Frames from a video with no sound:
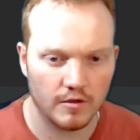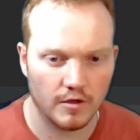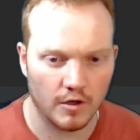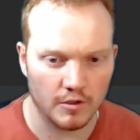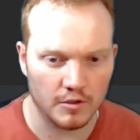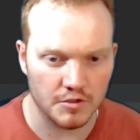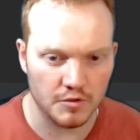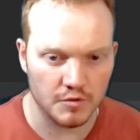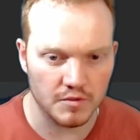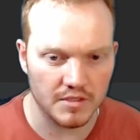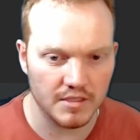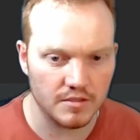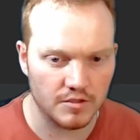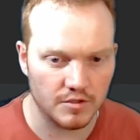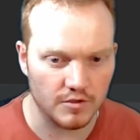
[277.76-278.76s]
R two
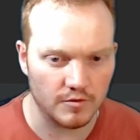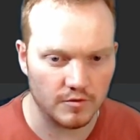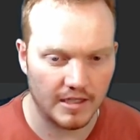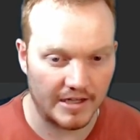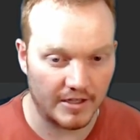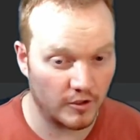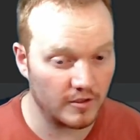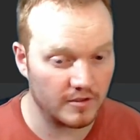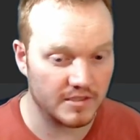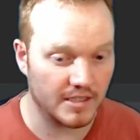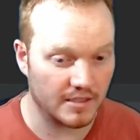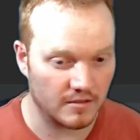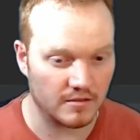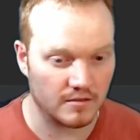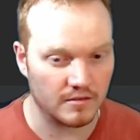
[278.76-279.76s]
D two. I could have
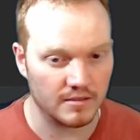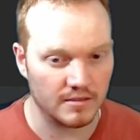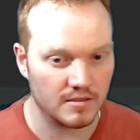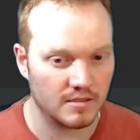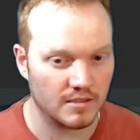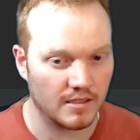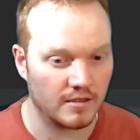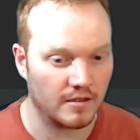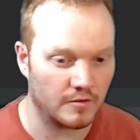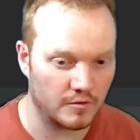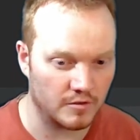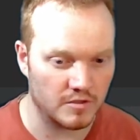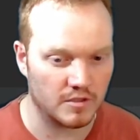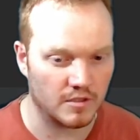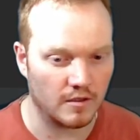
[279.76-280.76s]
technically said other
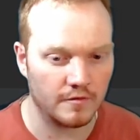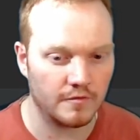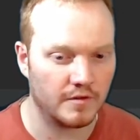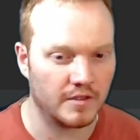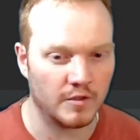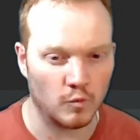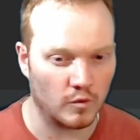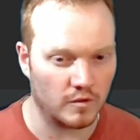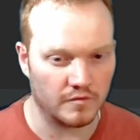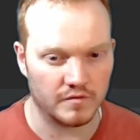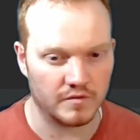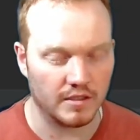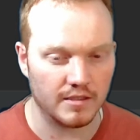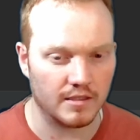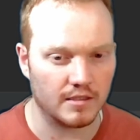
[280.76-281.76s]
stuff and it wouldn't have
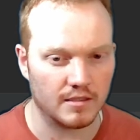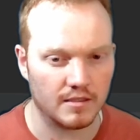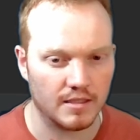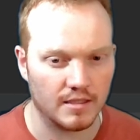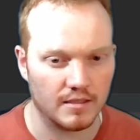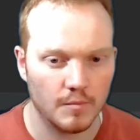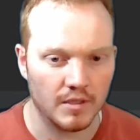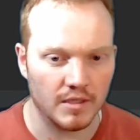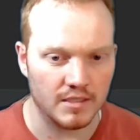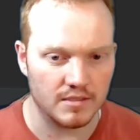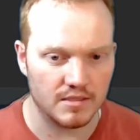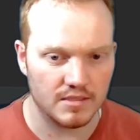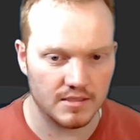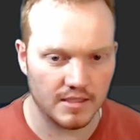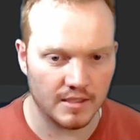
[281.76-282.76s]
done anything, but
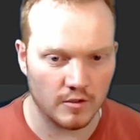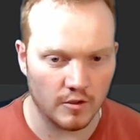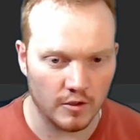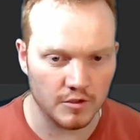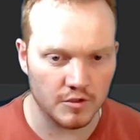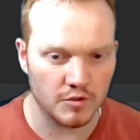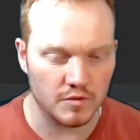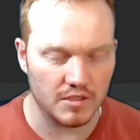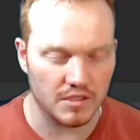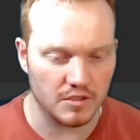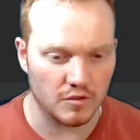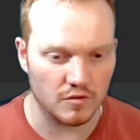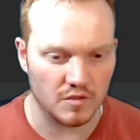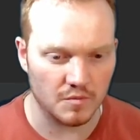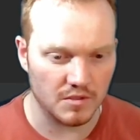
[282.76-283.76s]
saying R two D
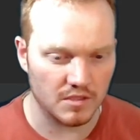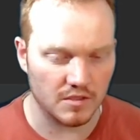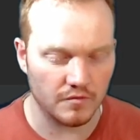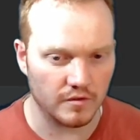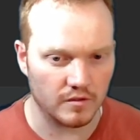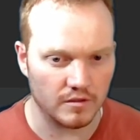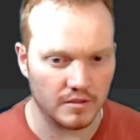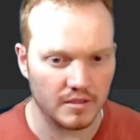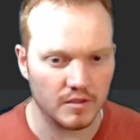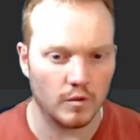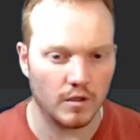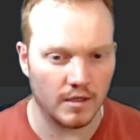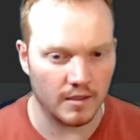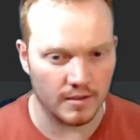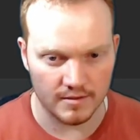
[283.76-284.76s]
two specifically
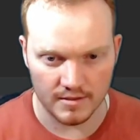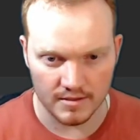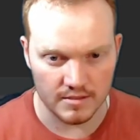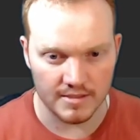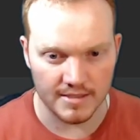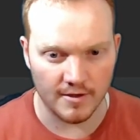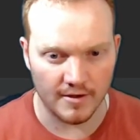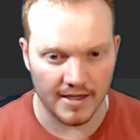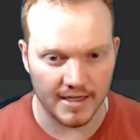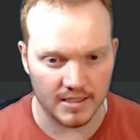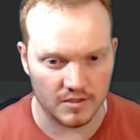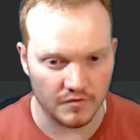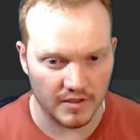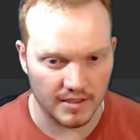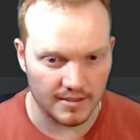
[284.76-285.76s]
uh, is now
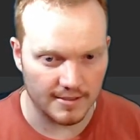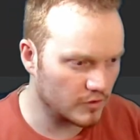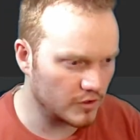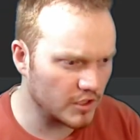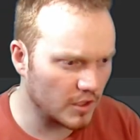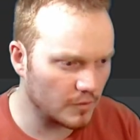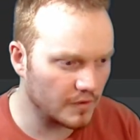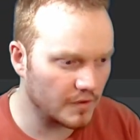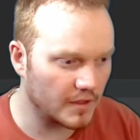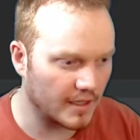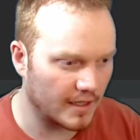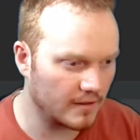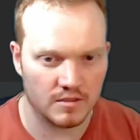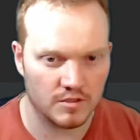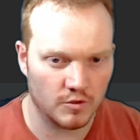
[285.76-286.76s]
activating it. Good job with
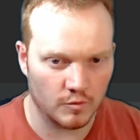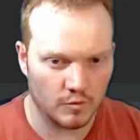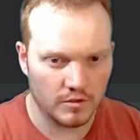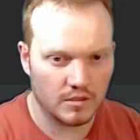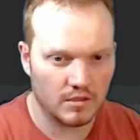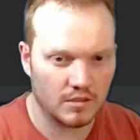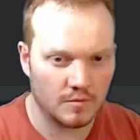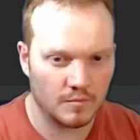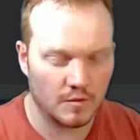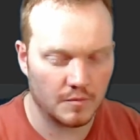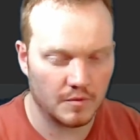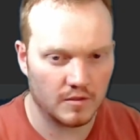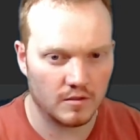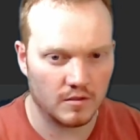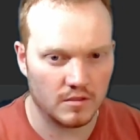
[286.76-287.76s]
that. So we're gonna come up
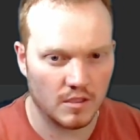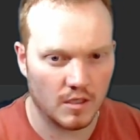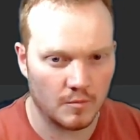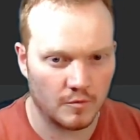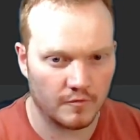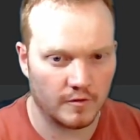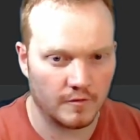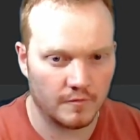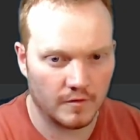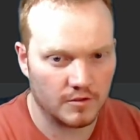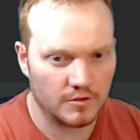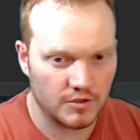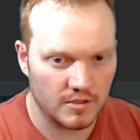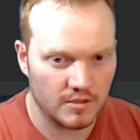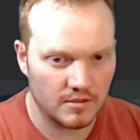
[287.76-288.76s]
here to the top of our
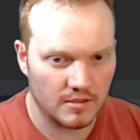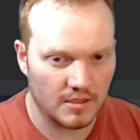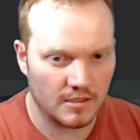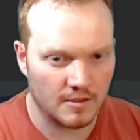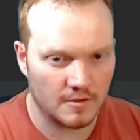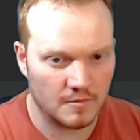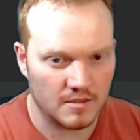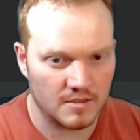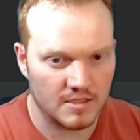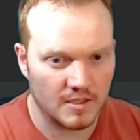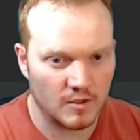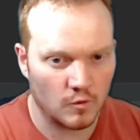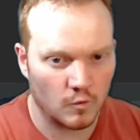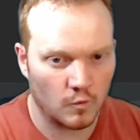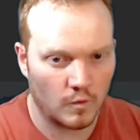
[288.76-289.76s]
function and I'm gonna
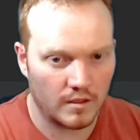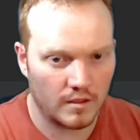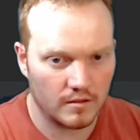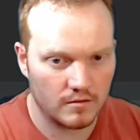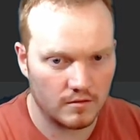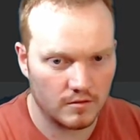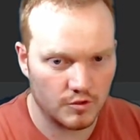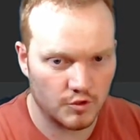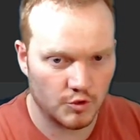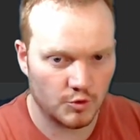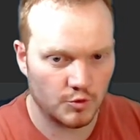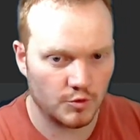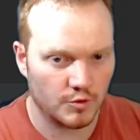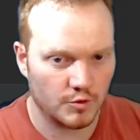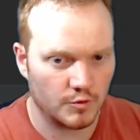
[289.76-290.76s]
say while
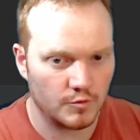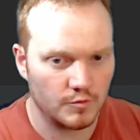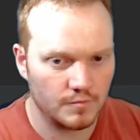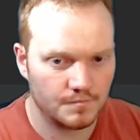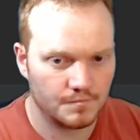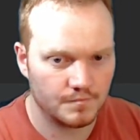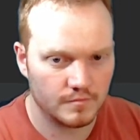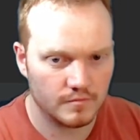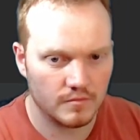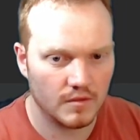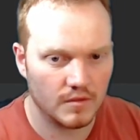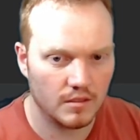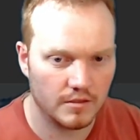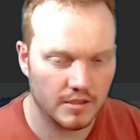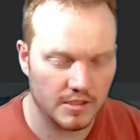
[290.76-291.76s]
true,
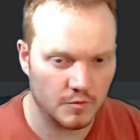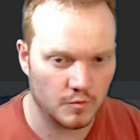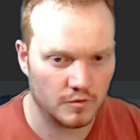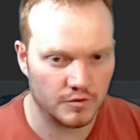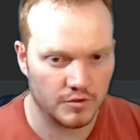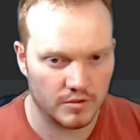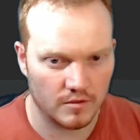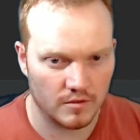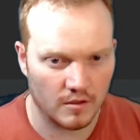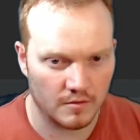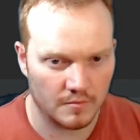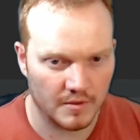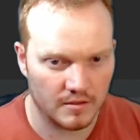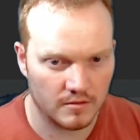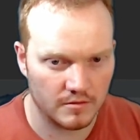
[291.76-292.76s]
this will just
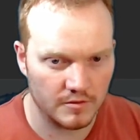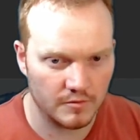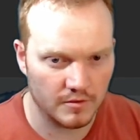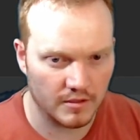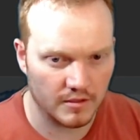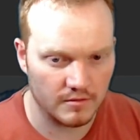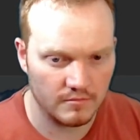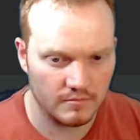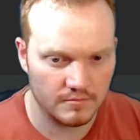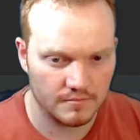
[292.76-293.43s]
automatically run.